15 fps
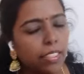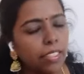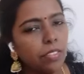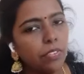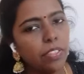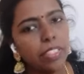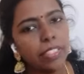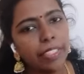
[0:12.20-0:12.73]
in
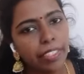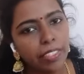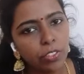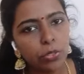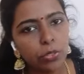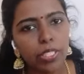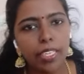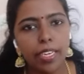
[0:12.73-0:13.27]
our
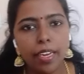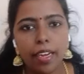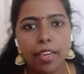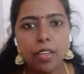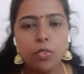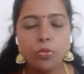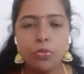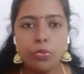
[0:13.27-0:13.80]
day-to-day
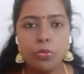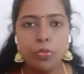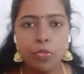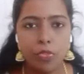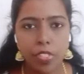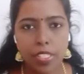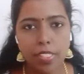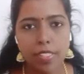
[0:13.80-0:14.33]
life,
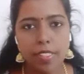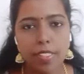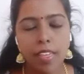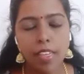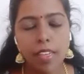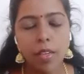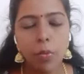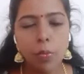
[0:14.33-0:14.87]
we
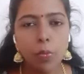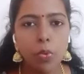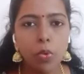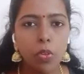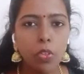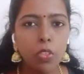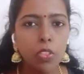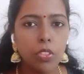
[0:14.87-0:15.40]
see
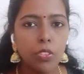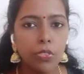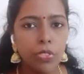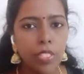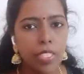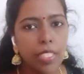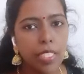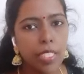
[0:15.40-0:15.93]
both
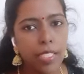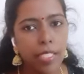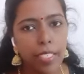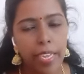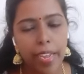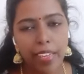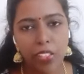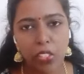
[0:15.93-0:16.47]
physical
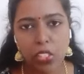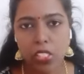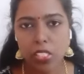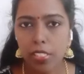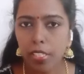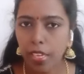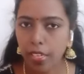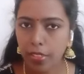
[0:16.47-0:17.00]

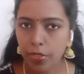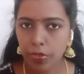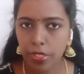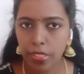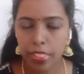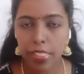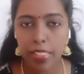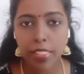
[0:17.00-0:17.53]
reactions as
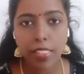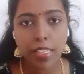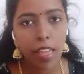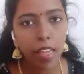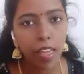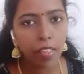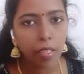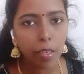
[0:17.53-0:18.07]
well as
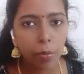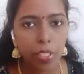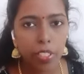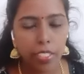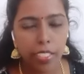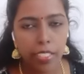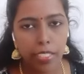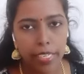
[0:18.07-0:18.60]

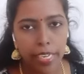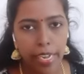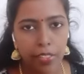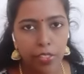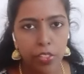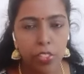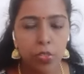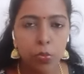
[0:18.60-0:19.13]
chemical
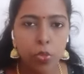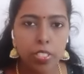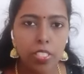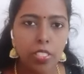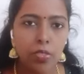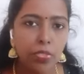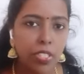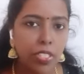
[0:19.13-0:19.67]
reactions. What
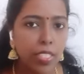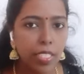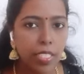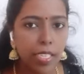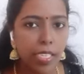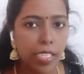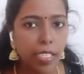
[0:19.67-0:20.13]
is physical